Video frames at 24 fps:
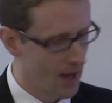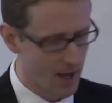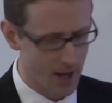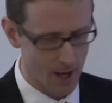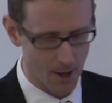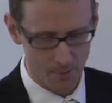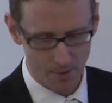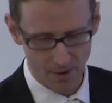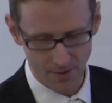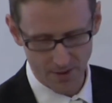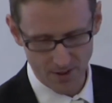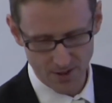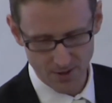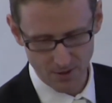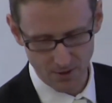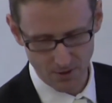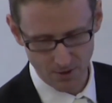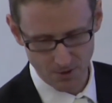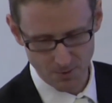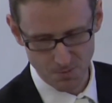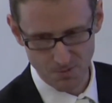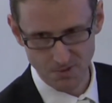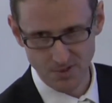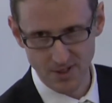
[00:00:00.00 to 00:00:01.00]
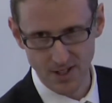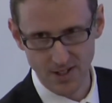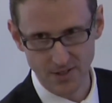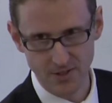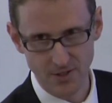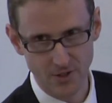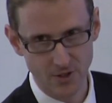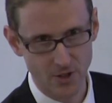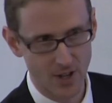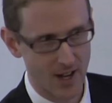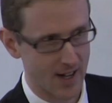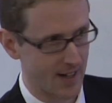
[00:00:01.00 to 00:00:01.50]
And this, of course,
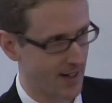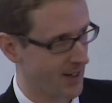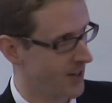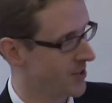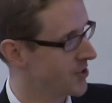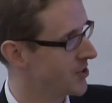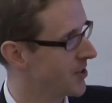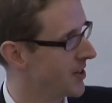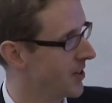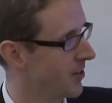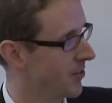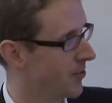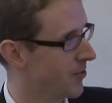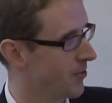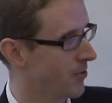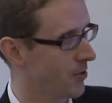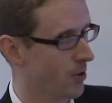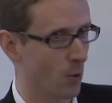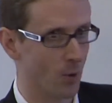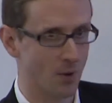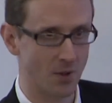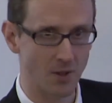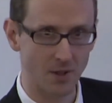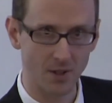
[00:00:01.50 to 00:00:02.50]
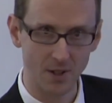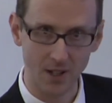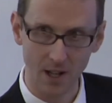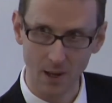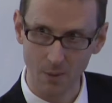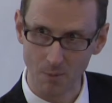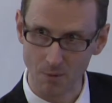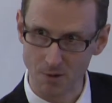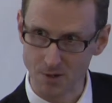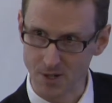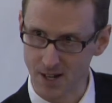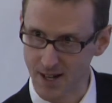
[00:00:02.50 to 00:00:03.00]
presents a challenge if you're wanting to
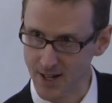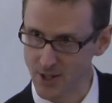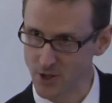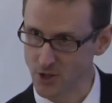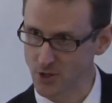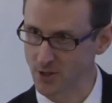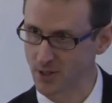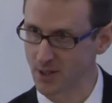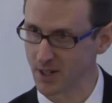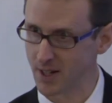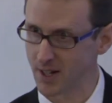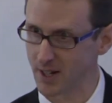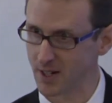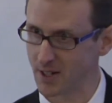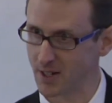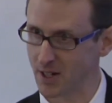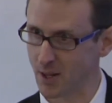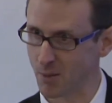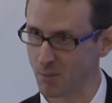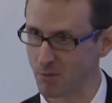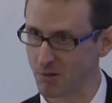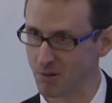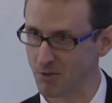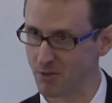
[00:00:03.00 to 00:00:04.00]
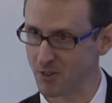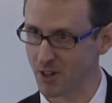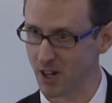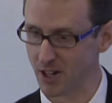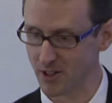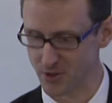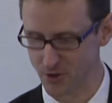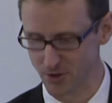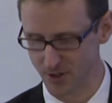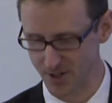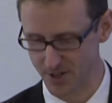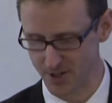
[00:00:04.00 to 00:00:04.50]
get protection in a number of
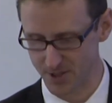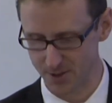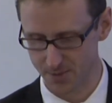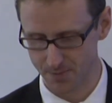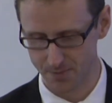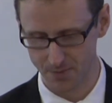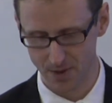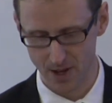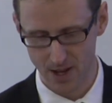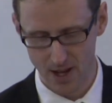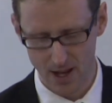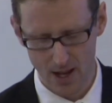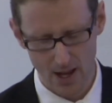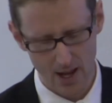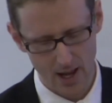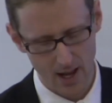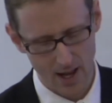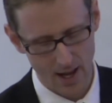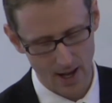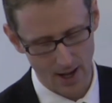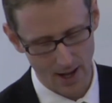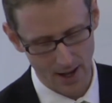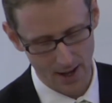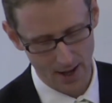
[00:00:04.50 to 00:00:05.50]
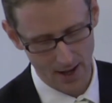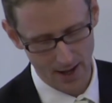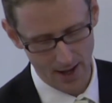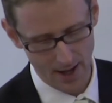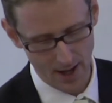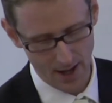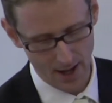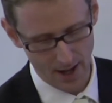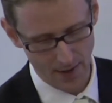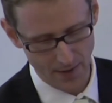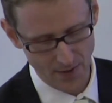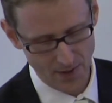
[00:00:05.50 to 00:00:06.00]
countries.
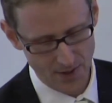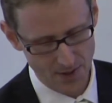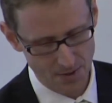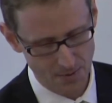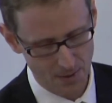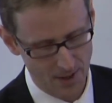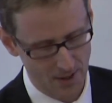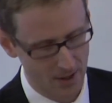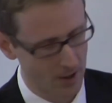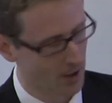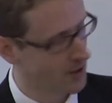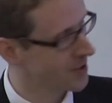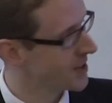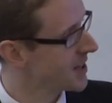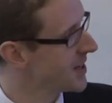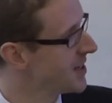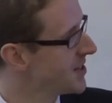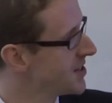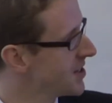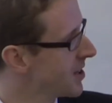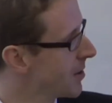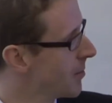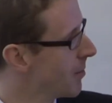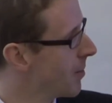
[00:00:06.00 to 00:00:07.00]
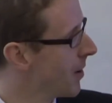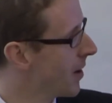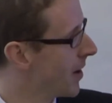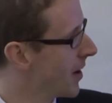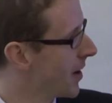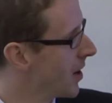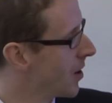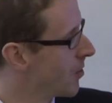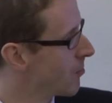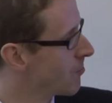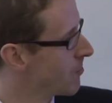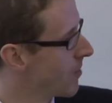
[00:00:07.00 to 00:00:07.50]
And this is made a lot easier
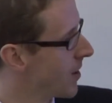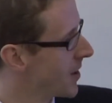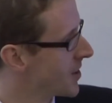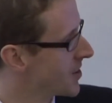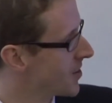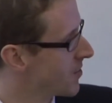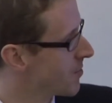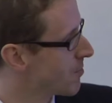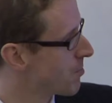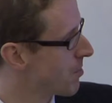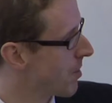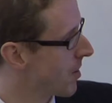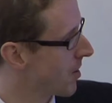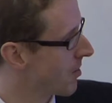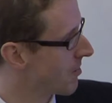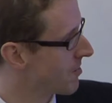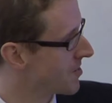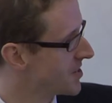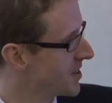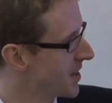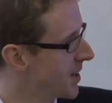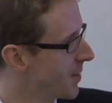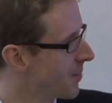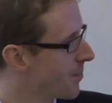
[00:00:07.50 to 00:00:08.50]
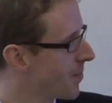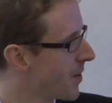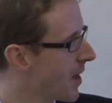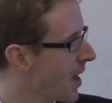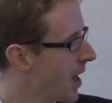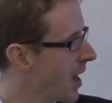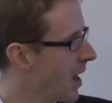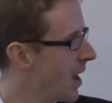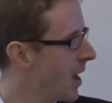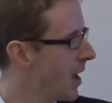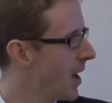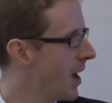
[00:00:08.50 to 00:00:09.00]
by a right of priority.
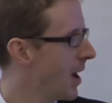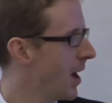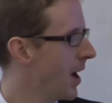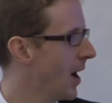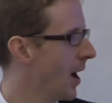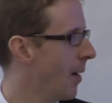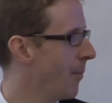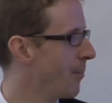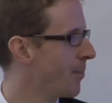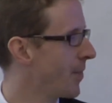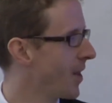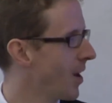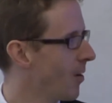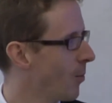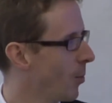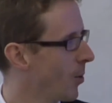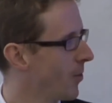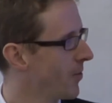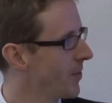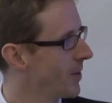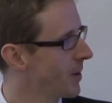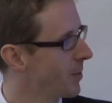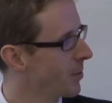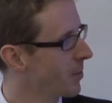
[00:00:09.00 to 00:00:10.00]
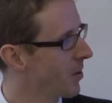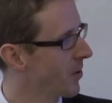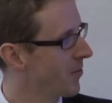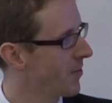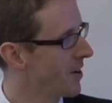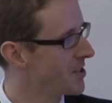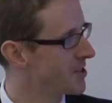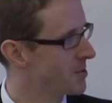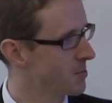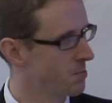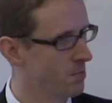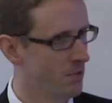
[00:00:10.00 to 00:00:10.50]
And what the
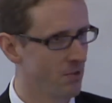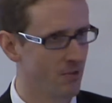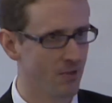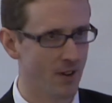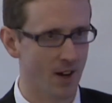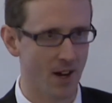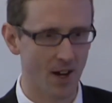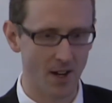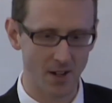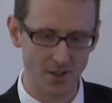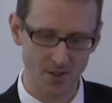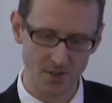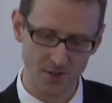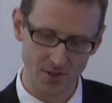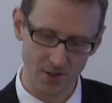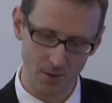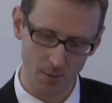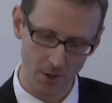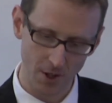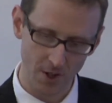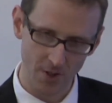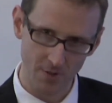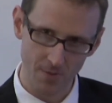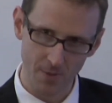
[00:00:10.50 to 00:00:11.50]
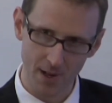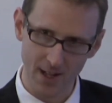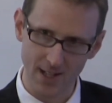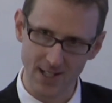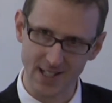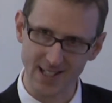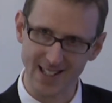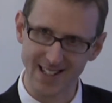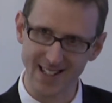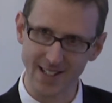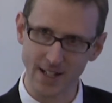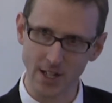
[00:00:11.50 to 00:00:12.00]
convention provides is that when you've made
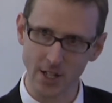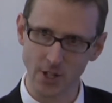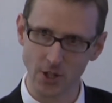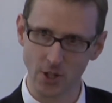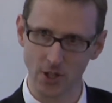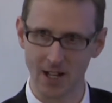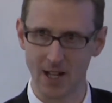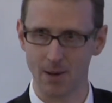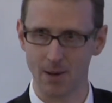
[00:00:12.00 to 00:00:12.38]
an initial